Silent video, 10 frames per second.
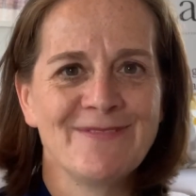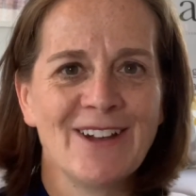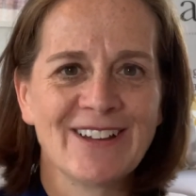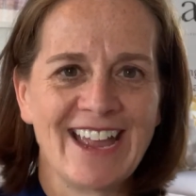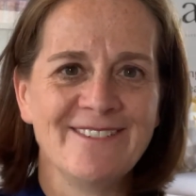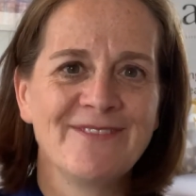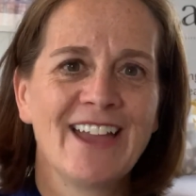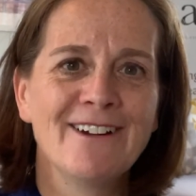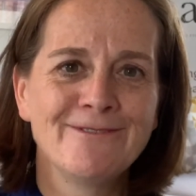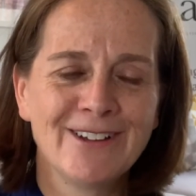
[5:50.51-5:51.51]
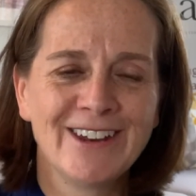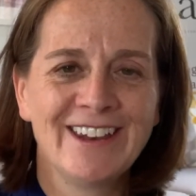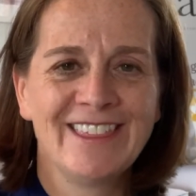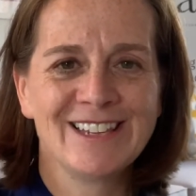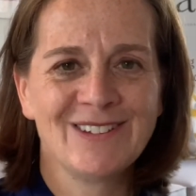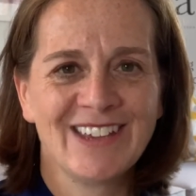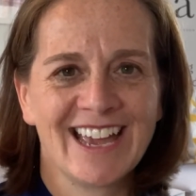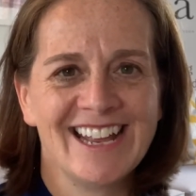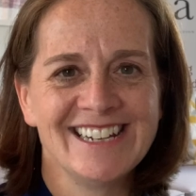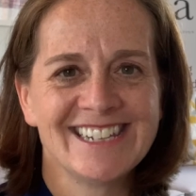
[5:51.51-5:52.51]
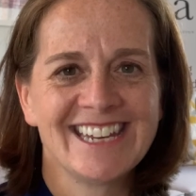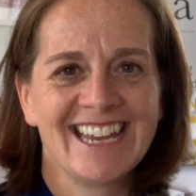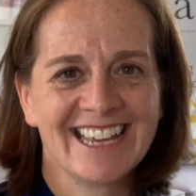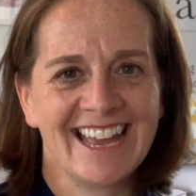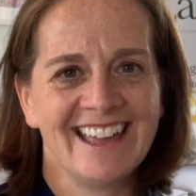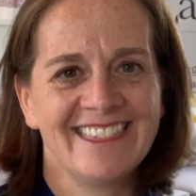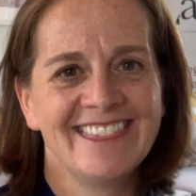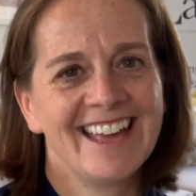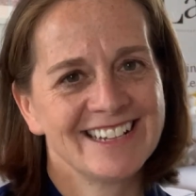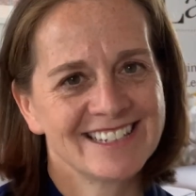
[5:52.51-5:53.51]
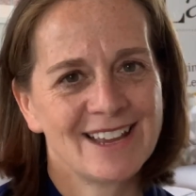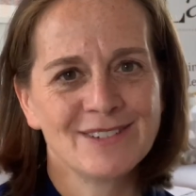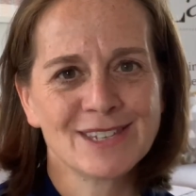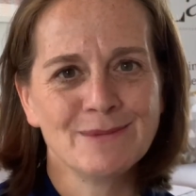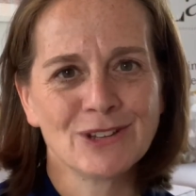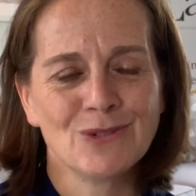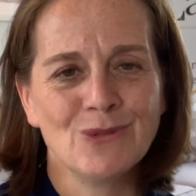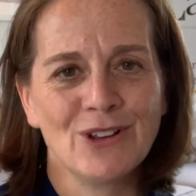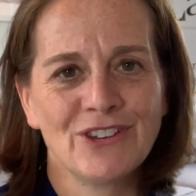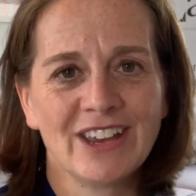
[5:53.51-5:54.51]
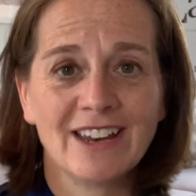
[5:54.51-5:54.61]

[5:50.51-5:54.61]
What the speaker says: Okay, have fun this weekend, take care, and thanks ever so much for watching.